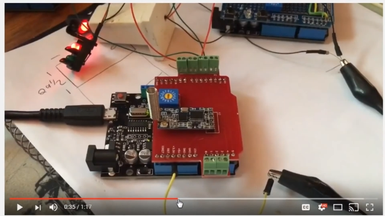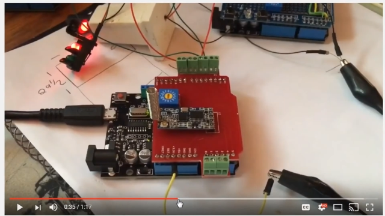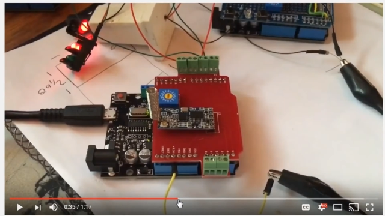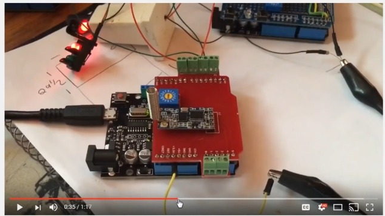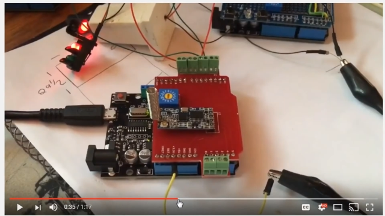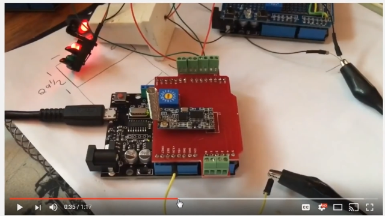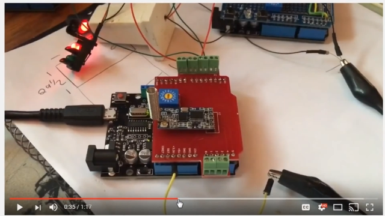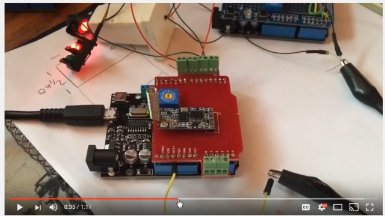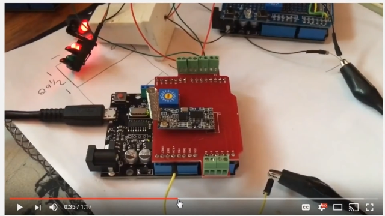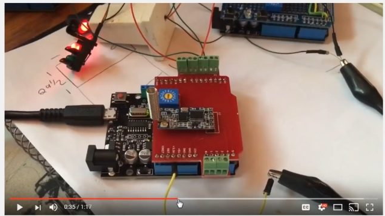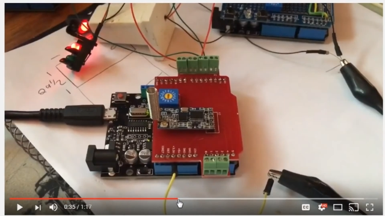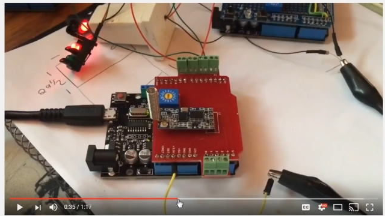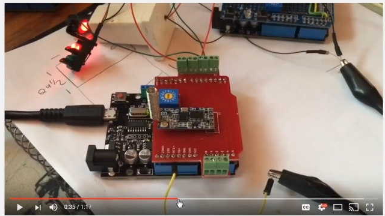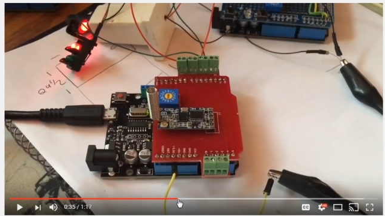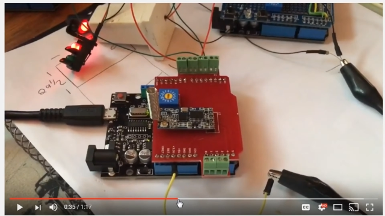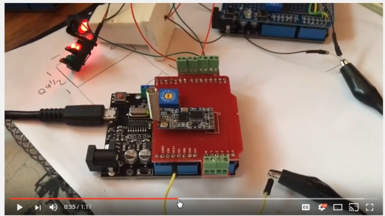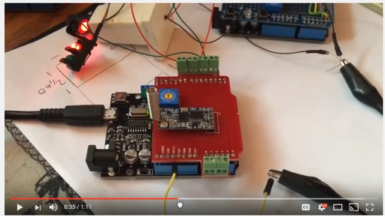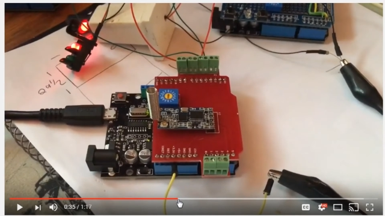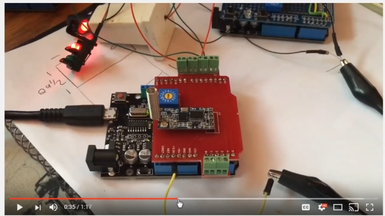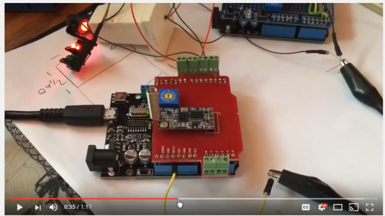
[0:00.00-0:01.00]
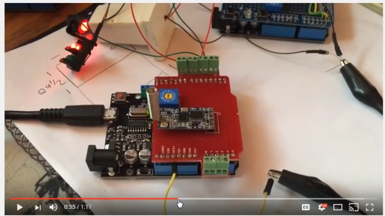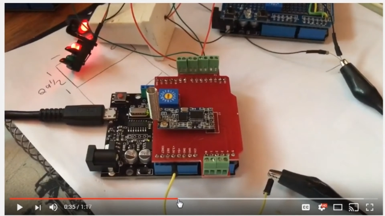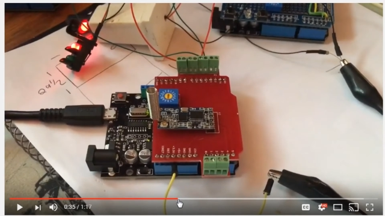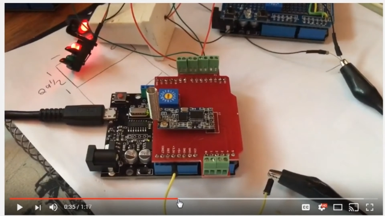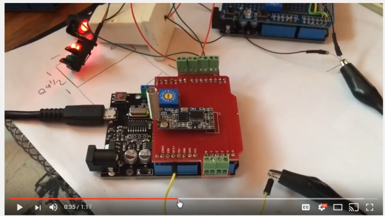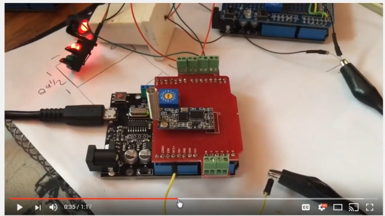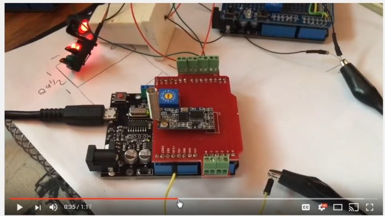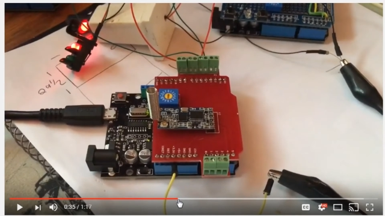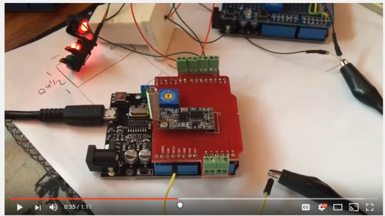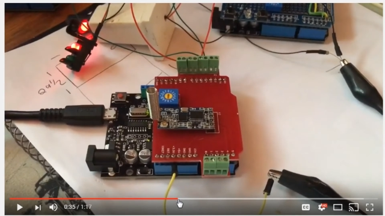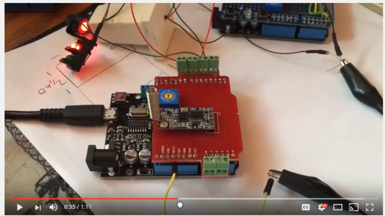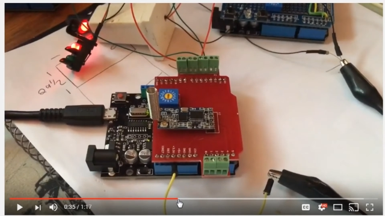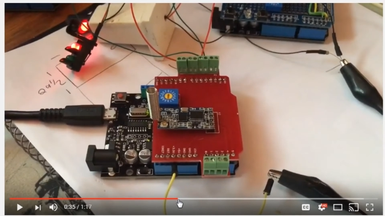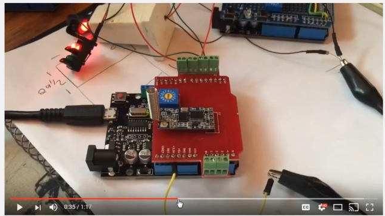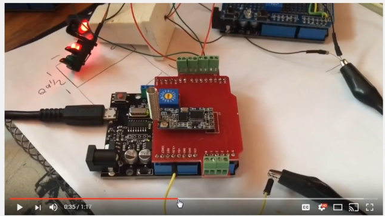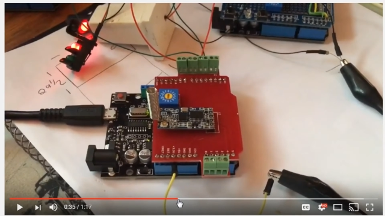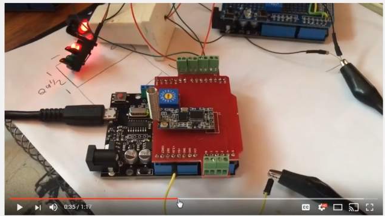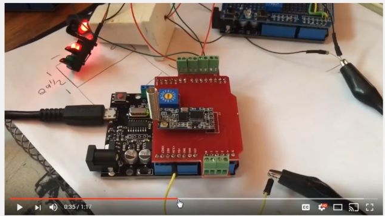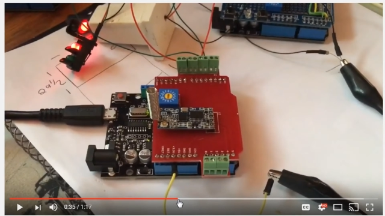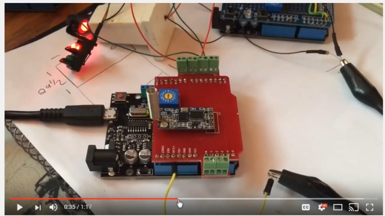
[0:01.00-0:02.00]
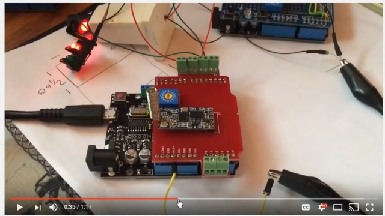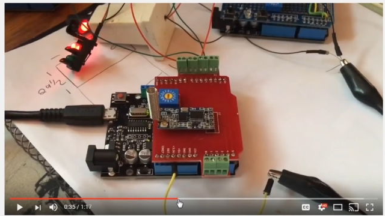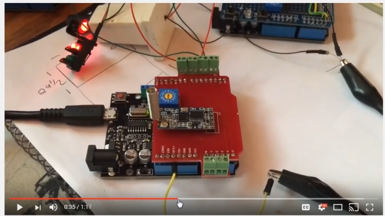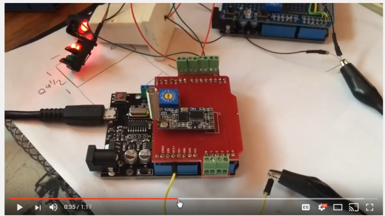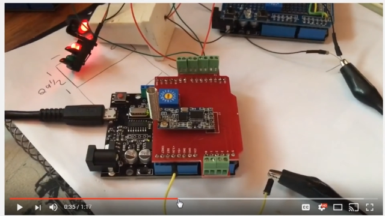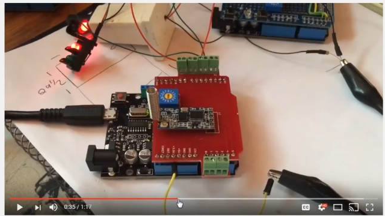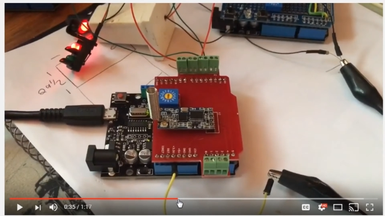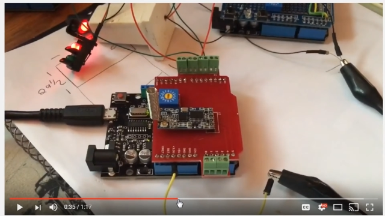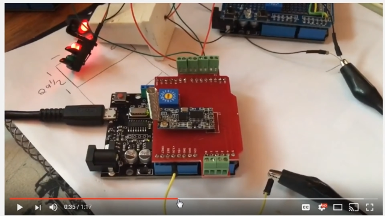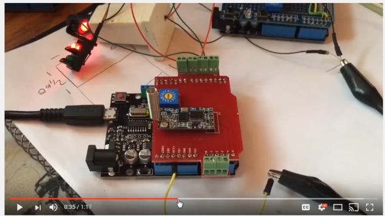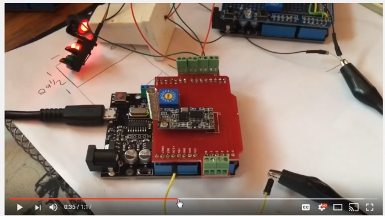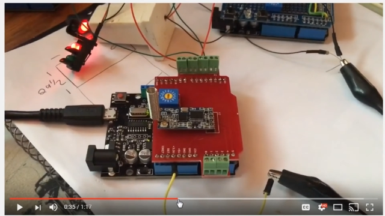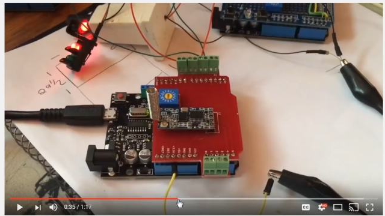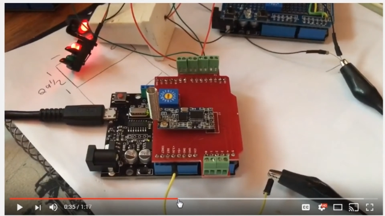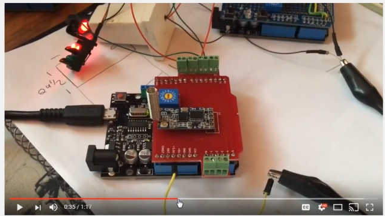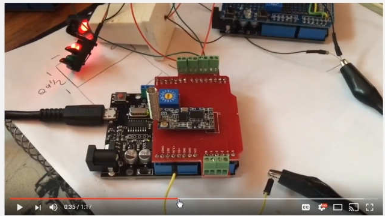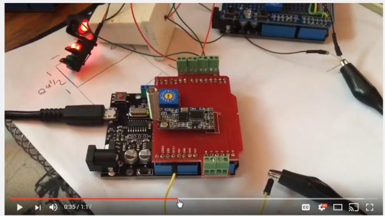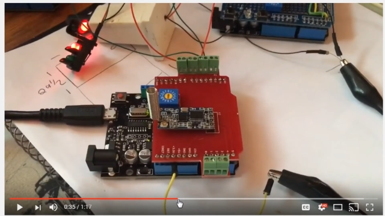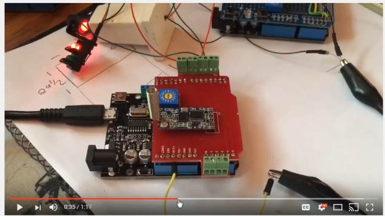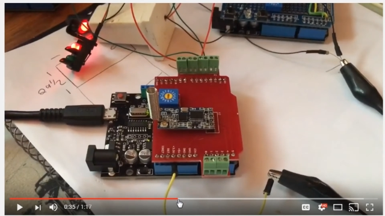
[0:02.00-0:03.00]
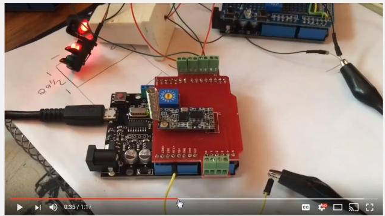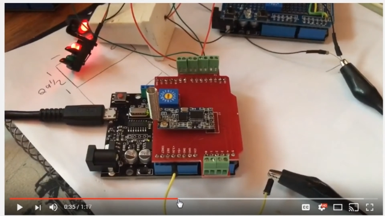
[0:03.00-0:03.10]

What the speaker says: (no speaker visible)